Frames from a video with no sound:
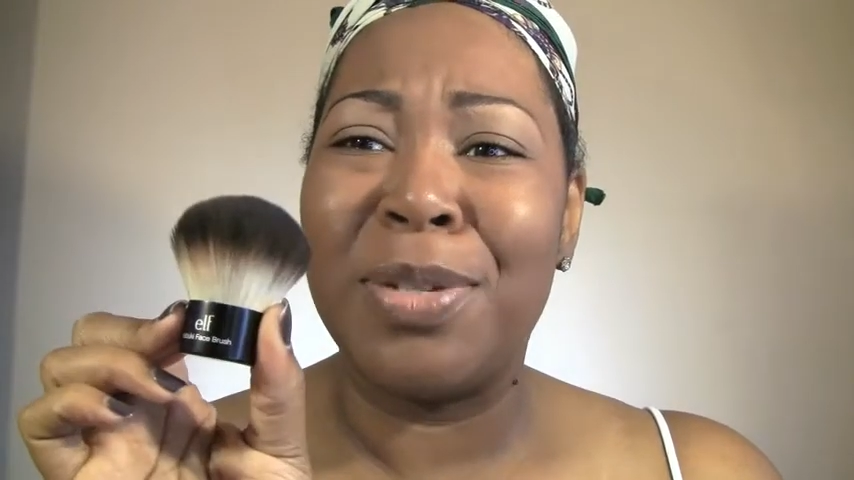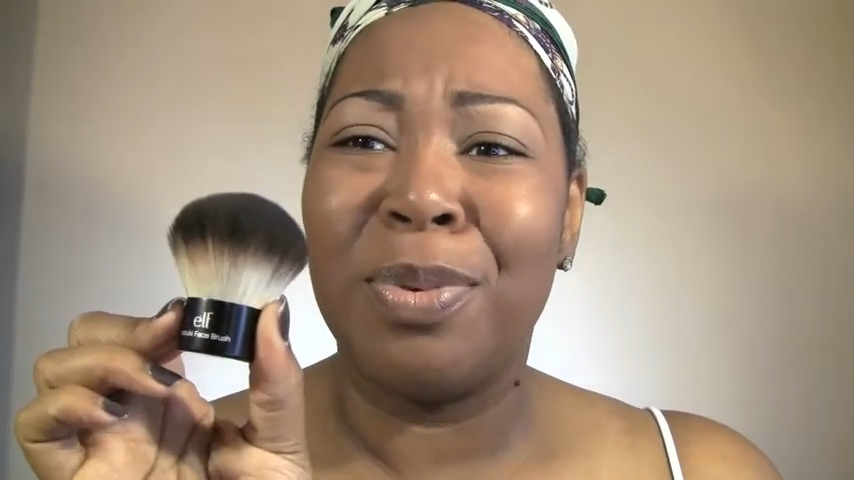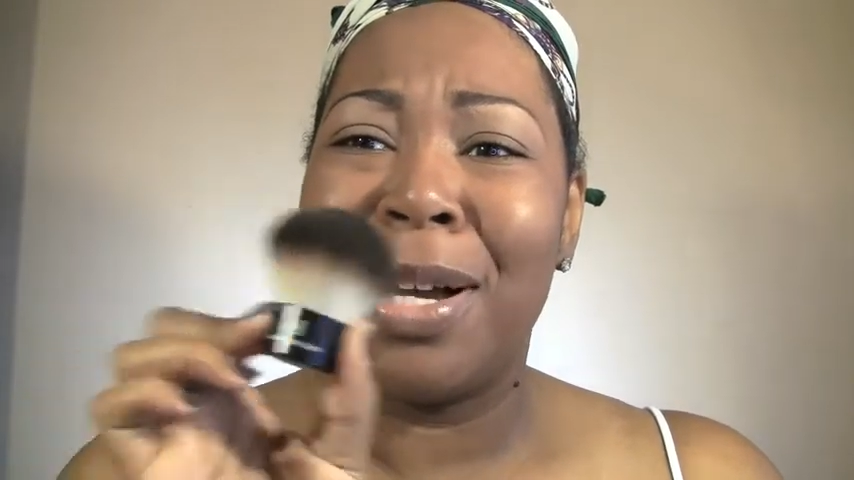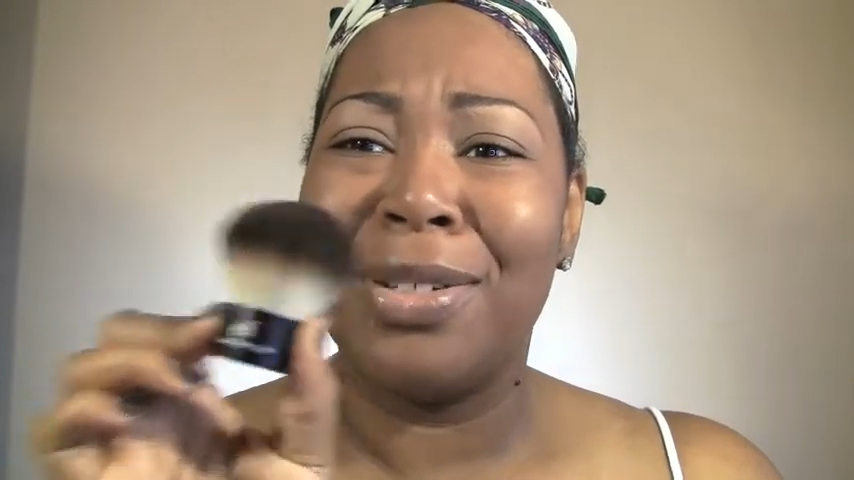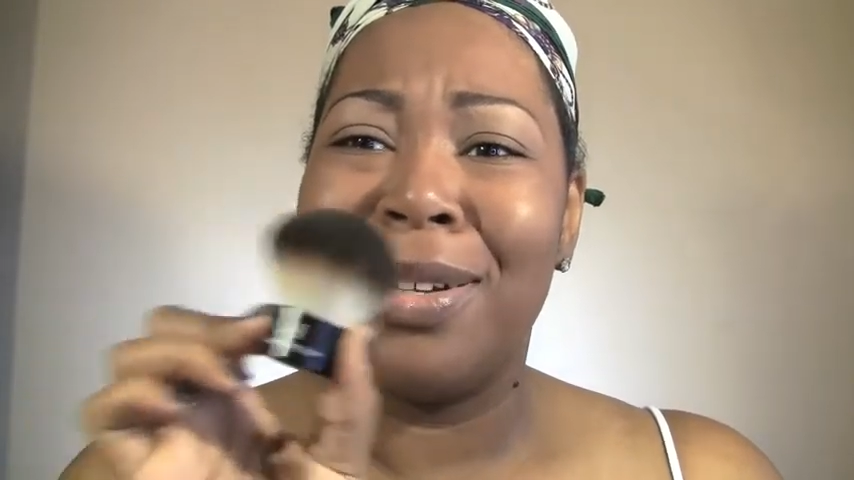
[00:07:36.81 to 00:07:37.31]

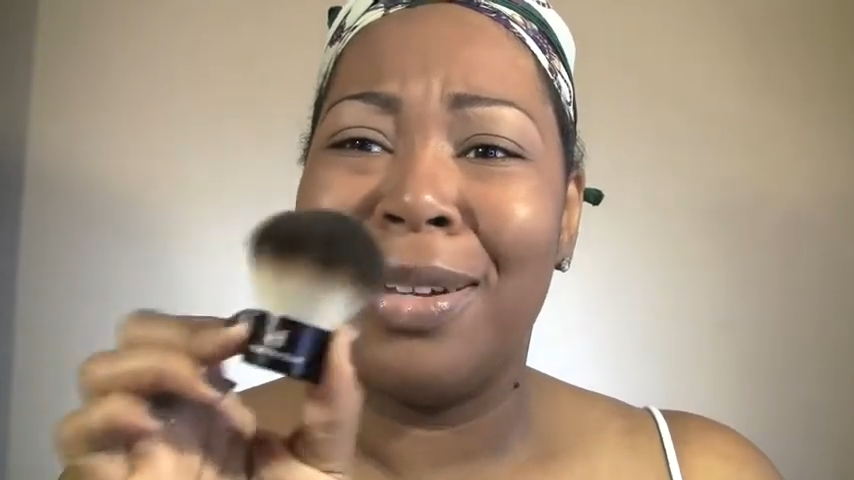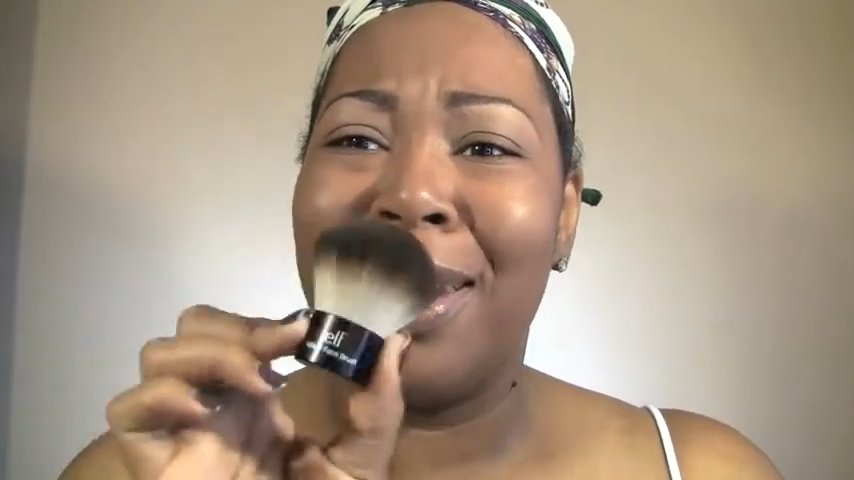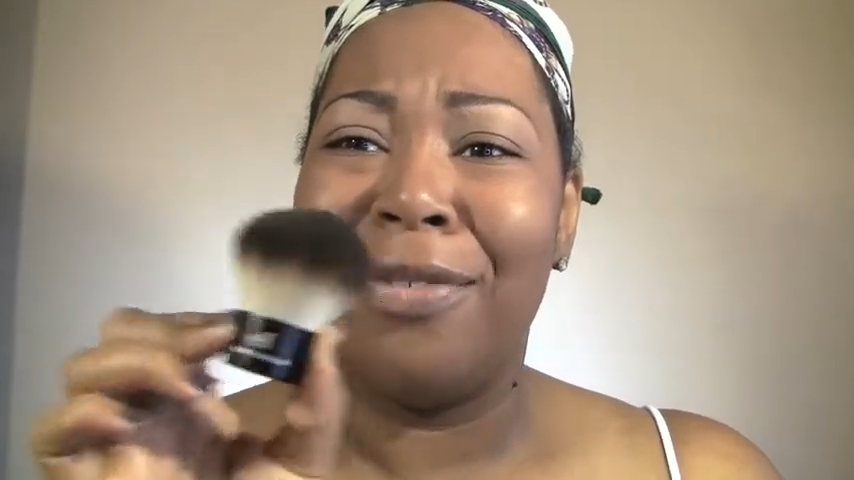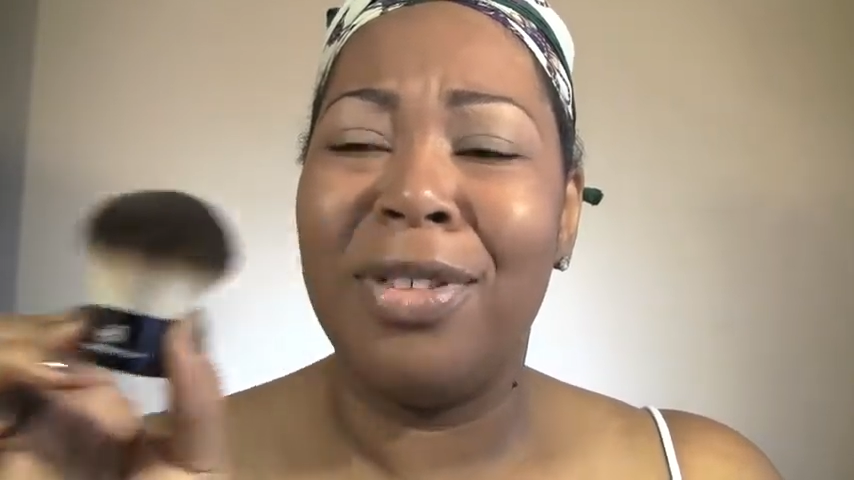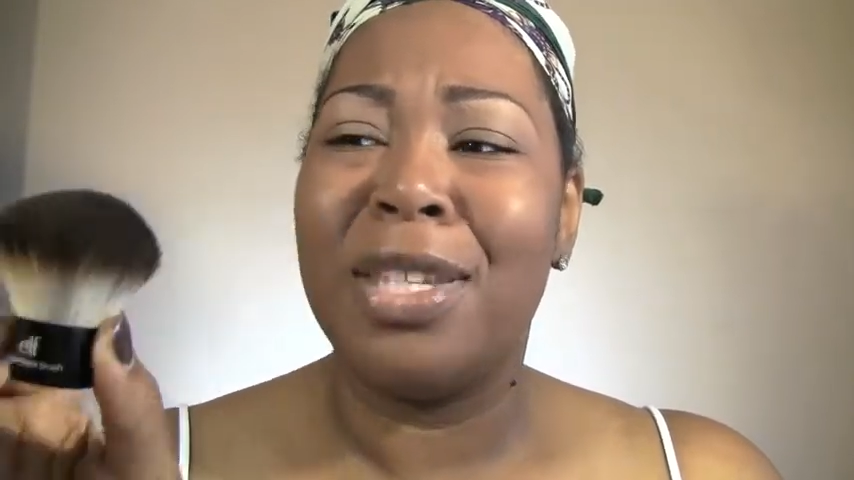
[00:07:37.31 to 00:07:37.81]
brush.
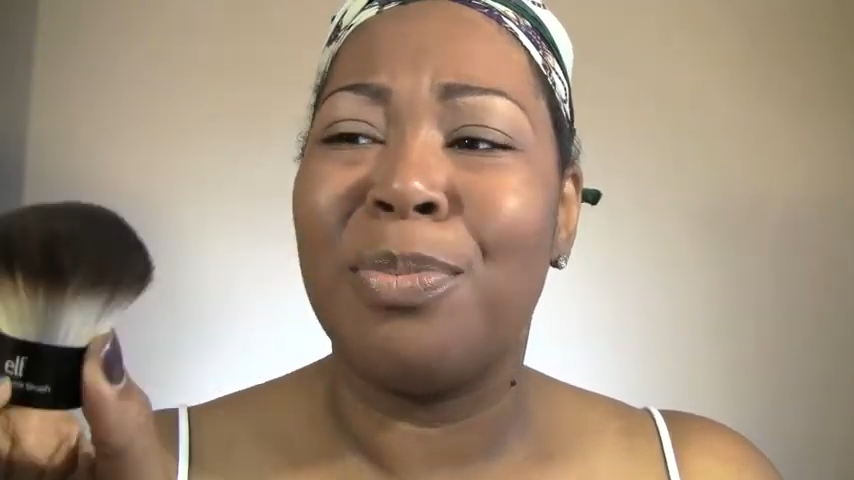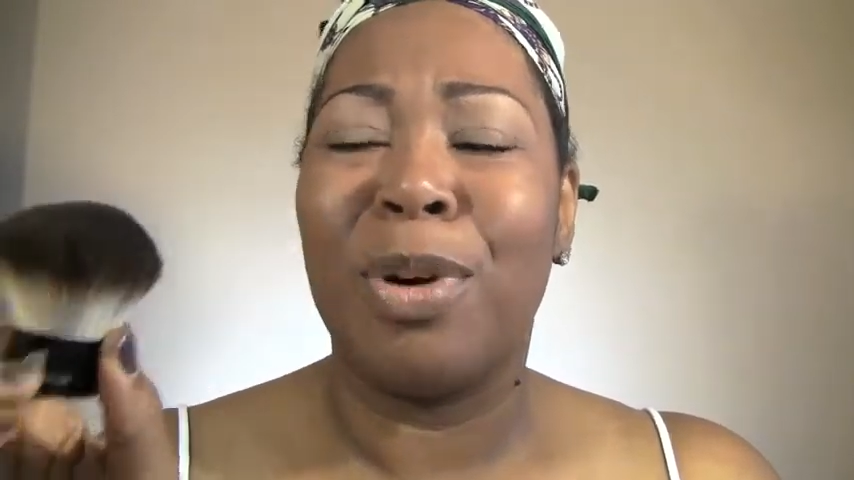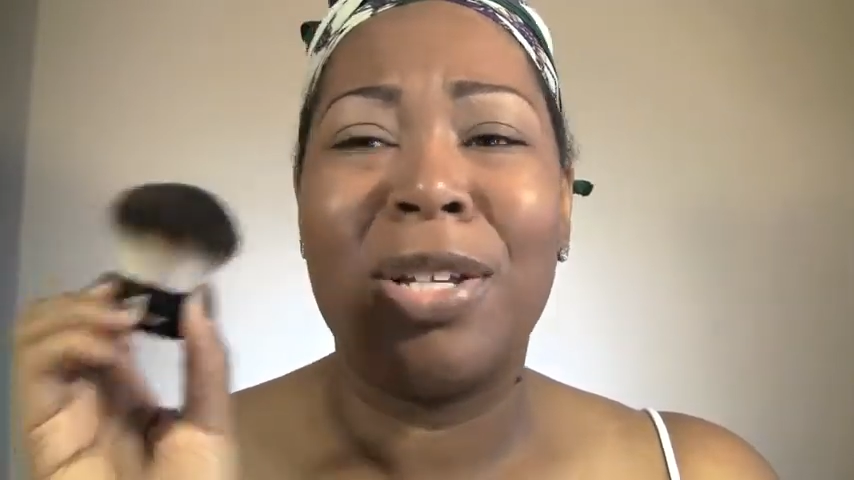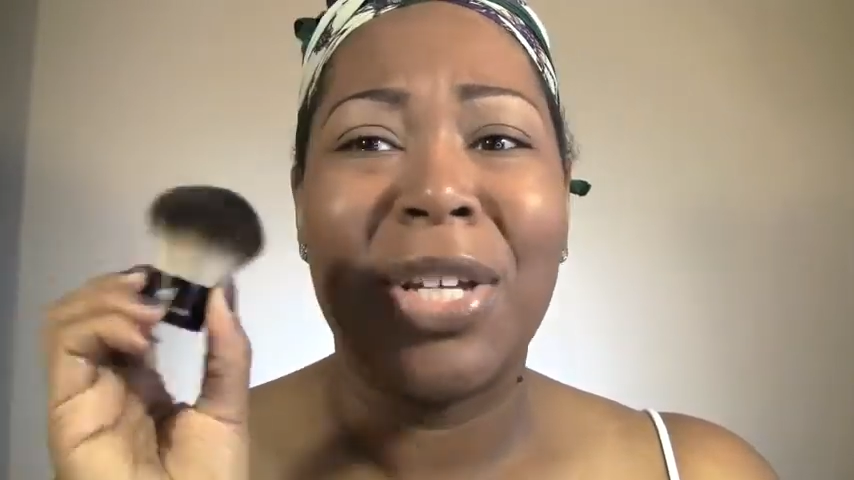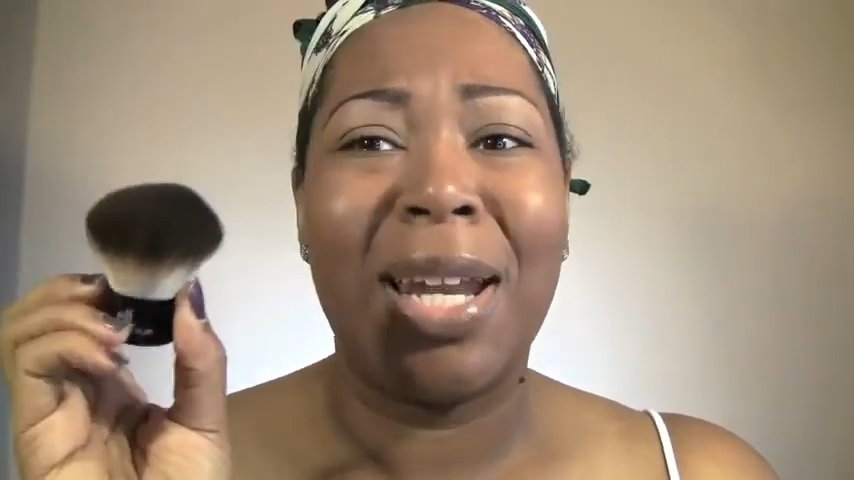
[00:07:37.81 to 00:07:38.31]
Loving this brush.